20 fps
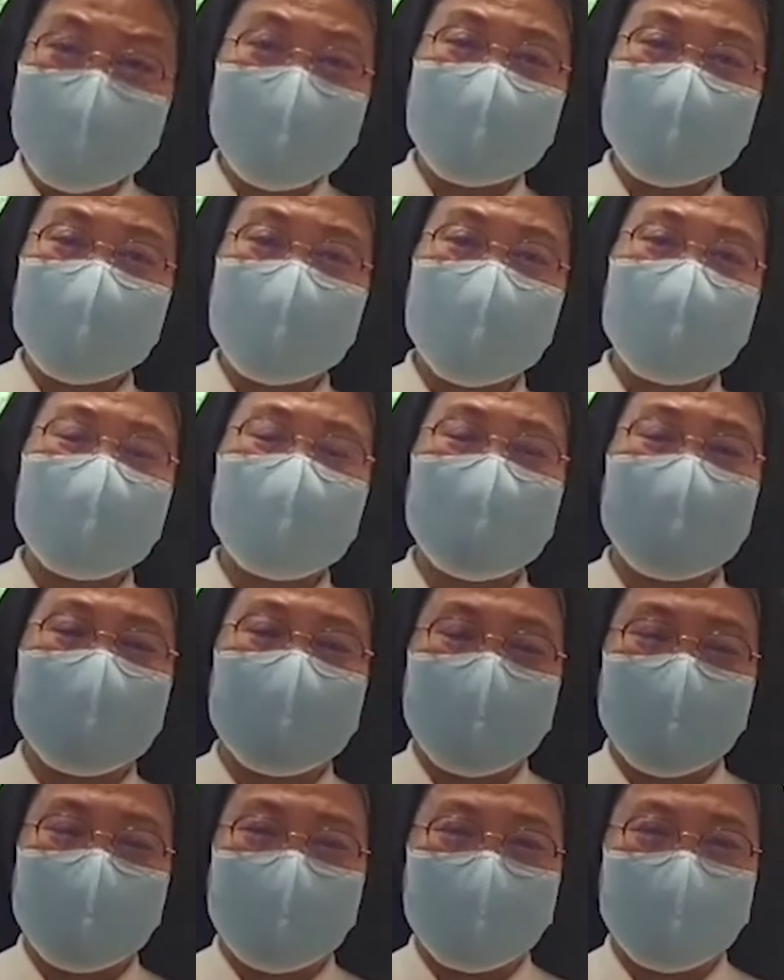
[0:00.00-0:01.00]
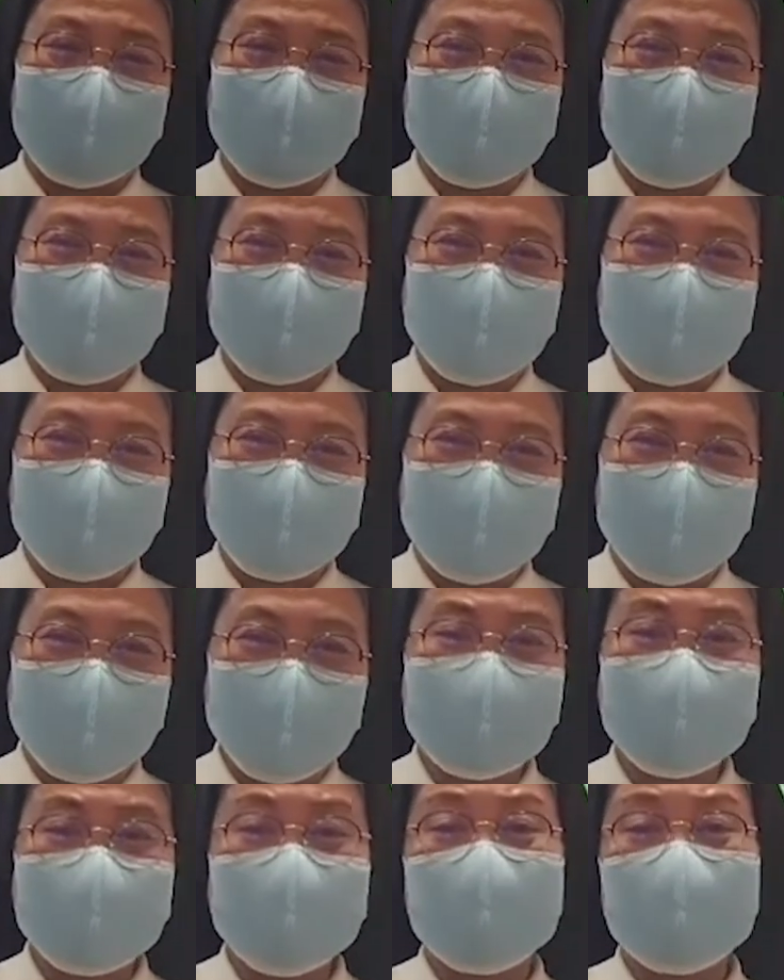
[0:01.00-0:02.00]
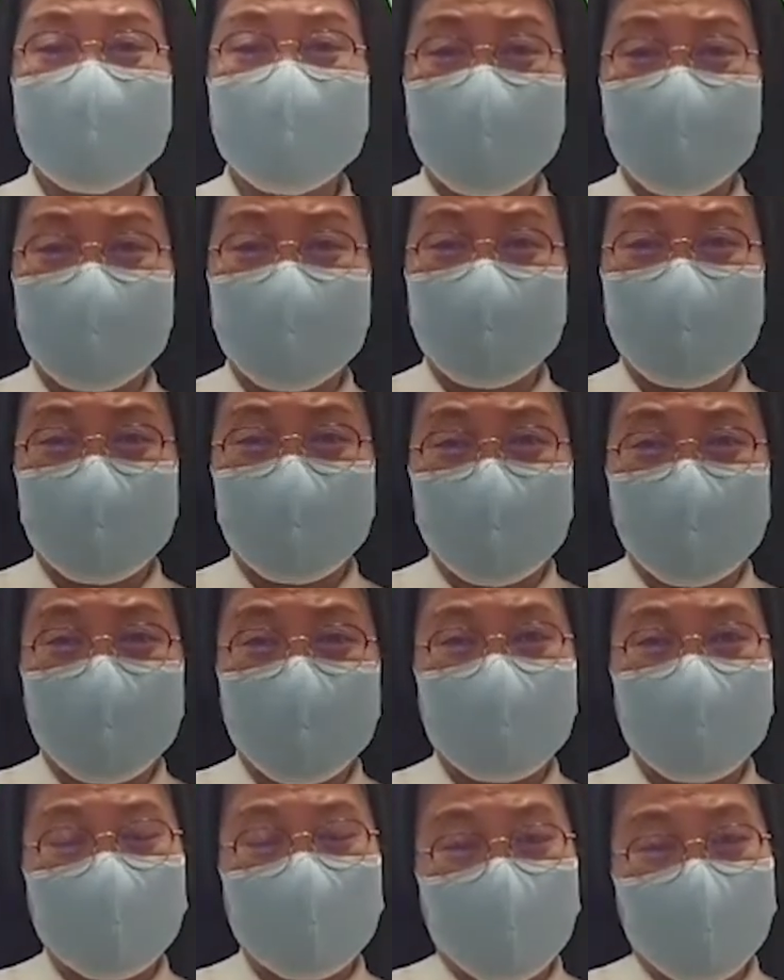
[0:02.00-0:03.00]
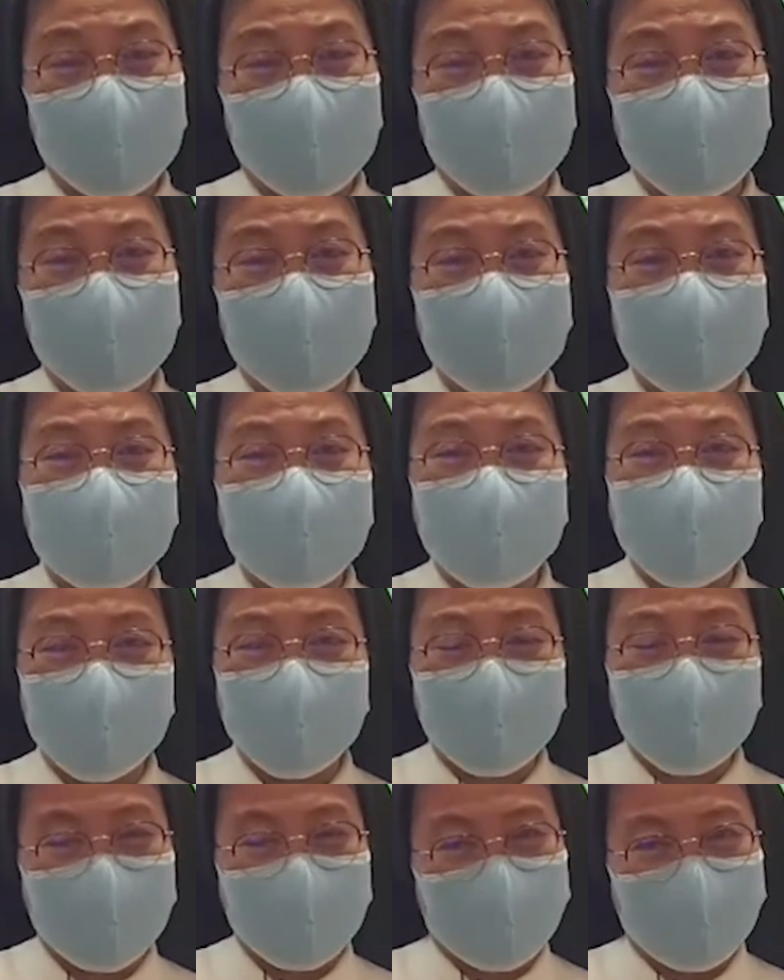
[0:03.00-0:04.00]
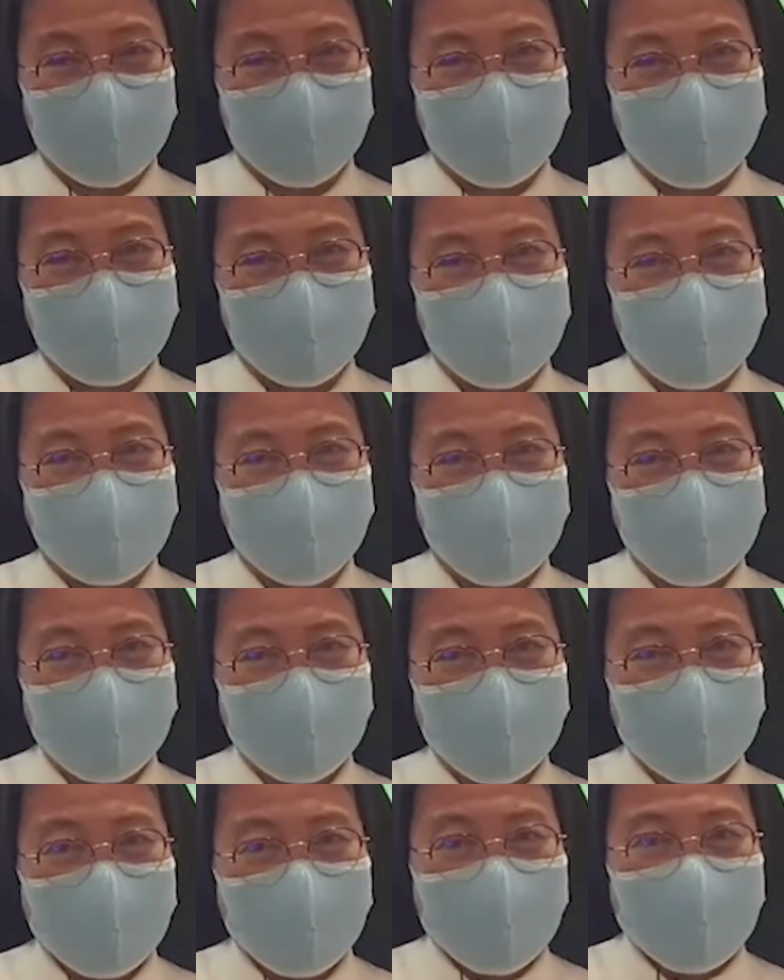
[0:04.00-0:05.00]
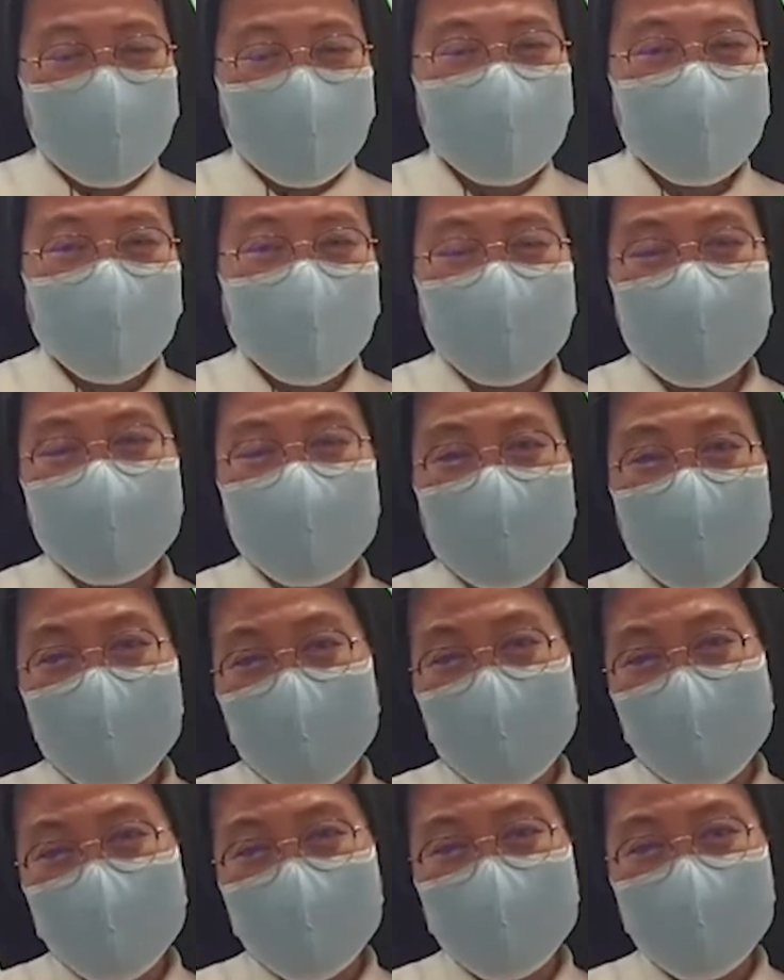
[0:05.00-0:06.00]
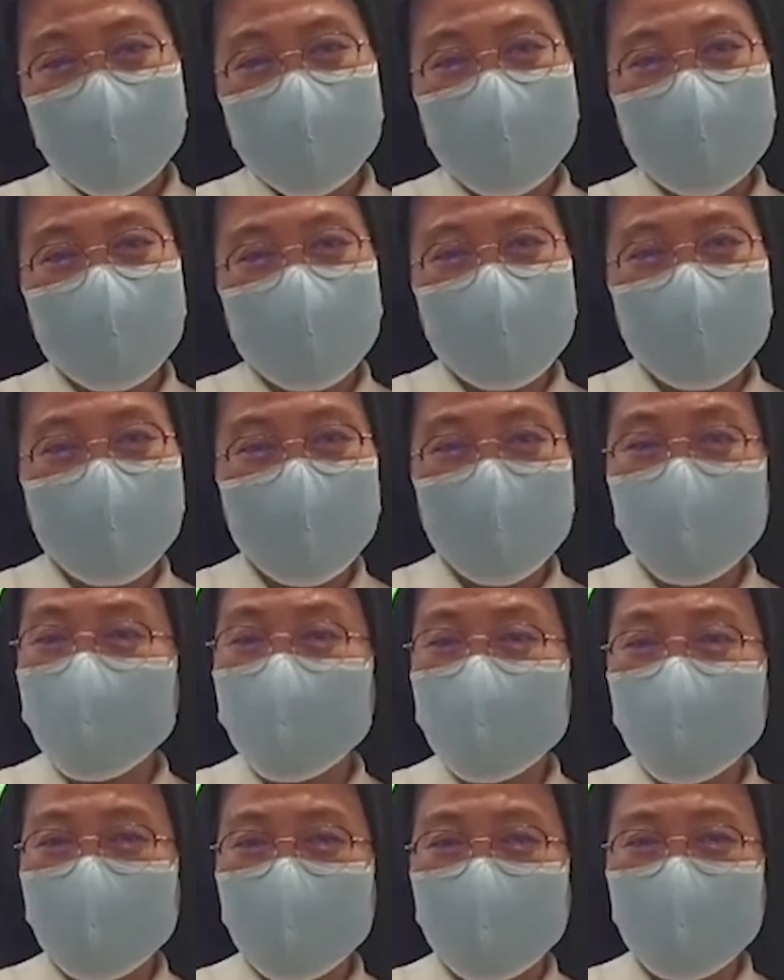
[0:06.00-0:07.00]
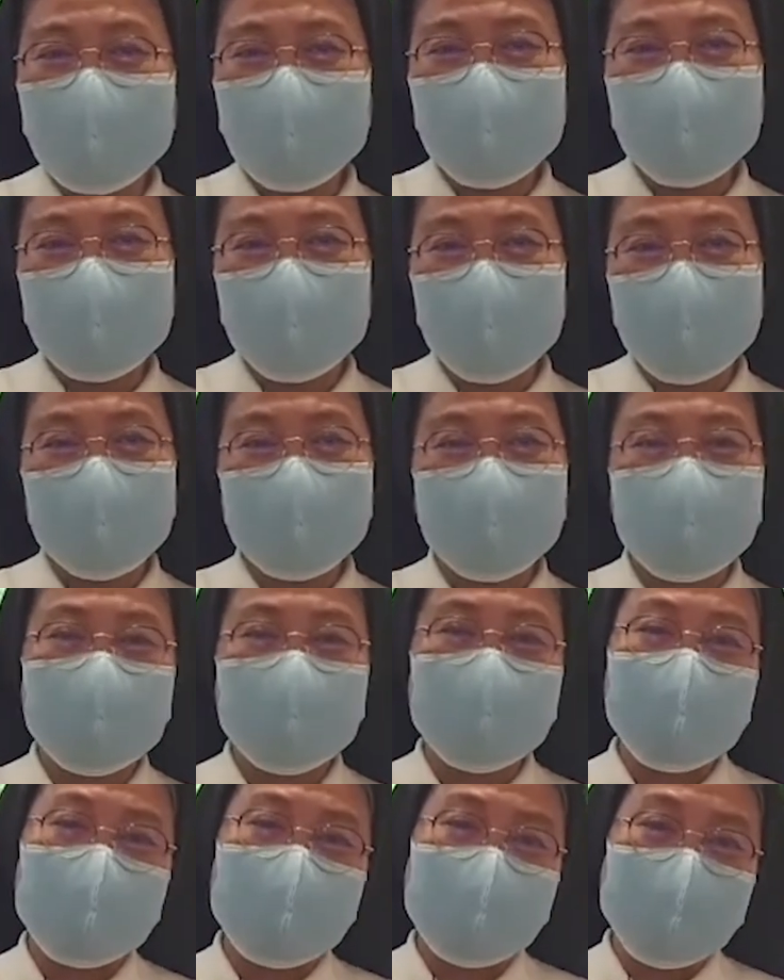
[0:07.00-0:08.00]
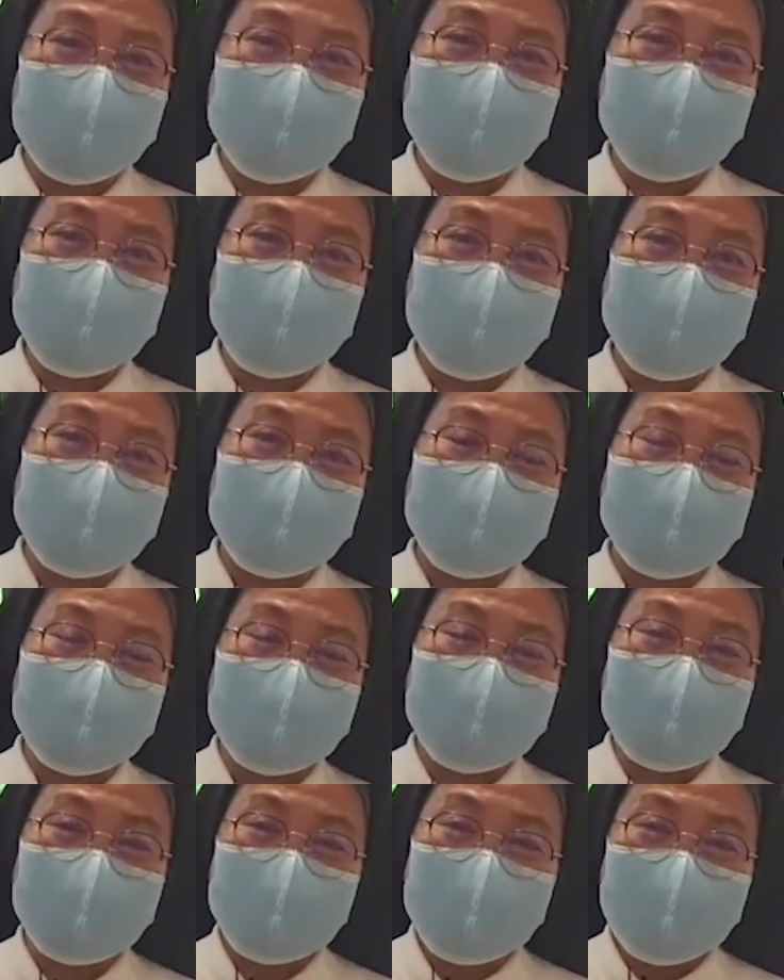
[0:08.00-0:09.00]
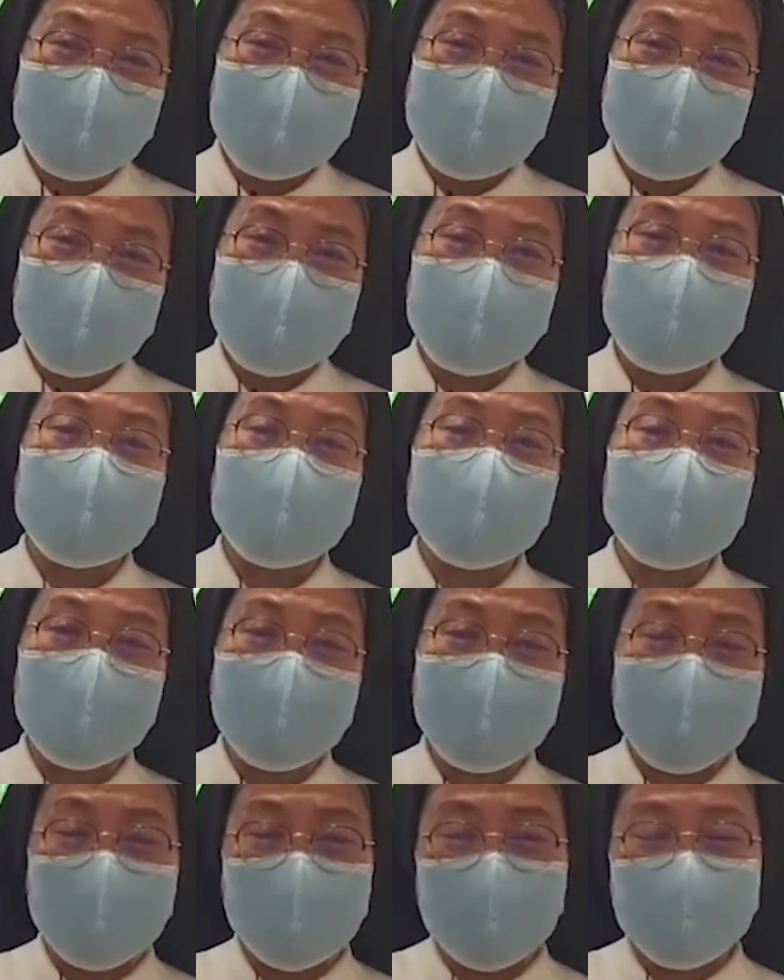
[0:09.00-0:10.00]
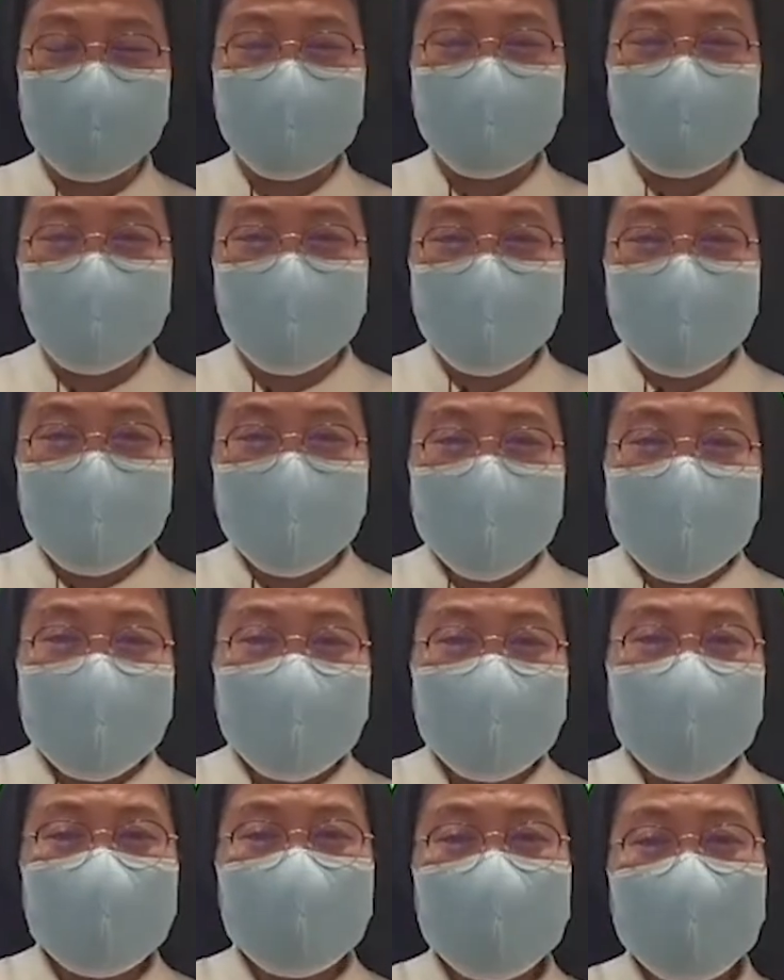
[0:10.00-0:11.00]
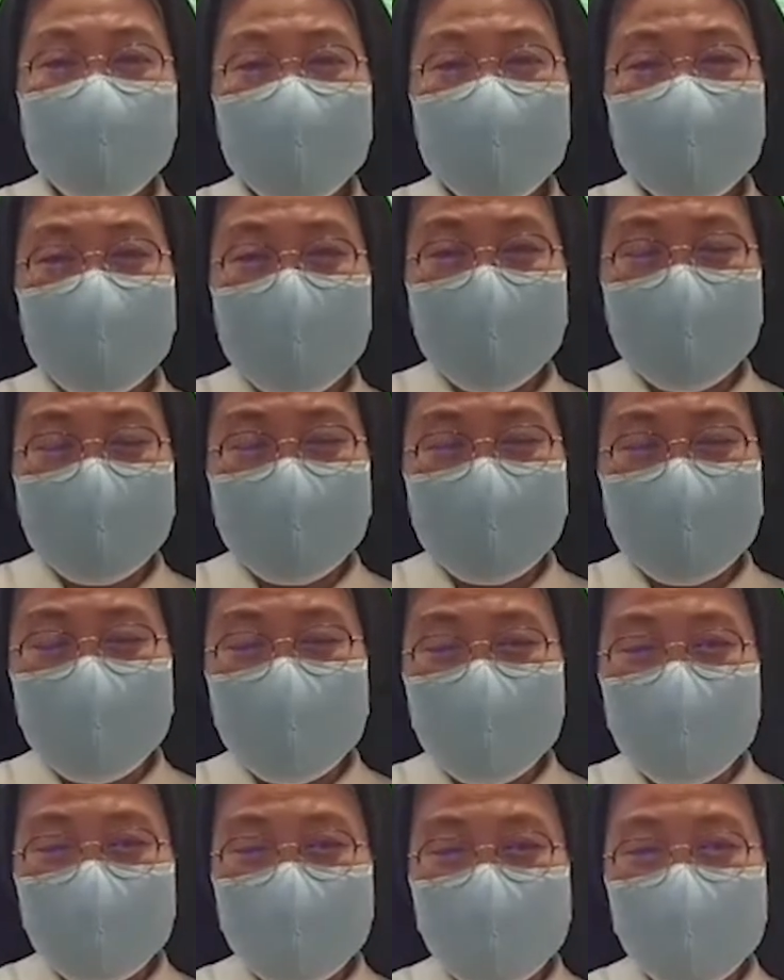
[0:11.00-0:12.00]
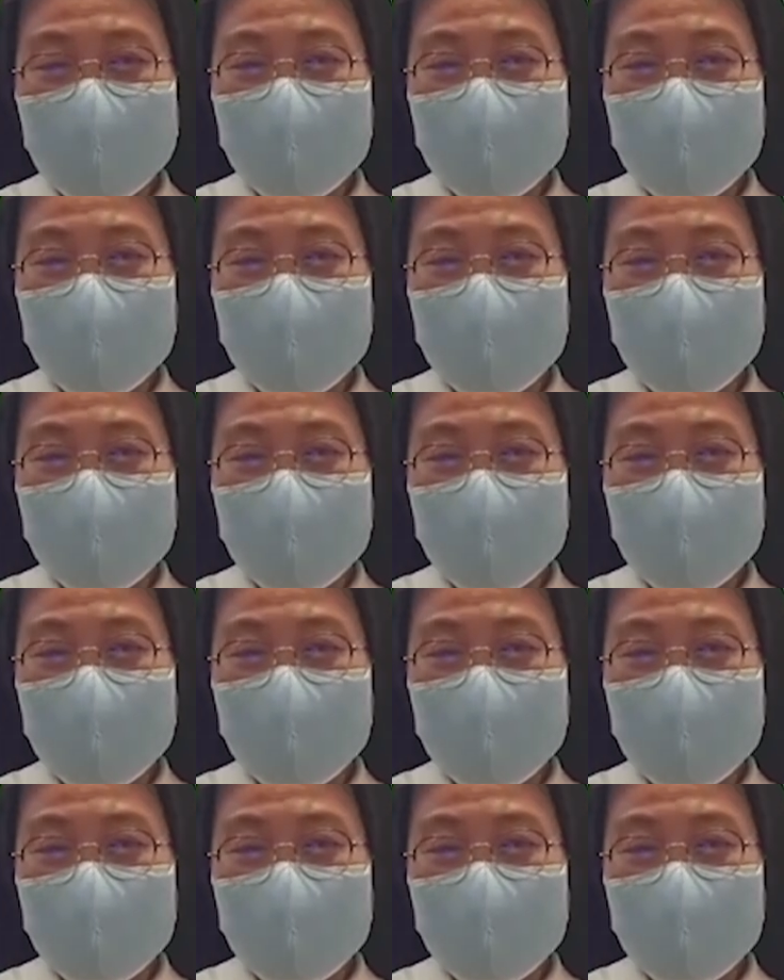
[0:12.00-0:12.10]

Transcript: to pass all our exams. And I always attribute it as a gift of the Holy Spirit. But of course, we all know, for those of you who are sitting, sitting with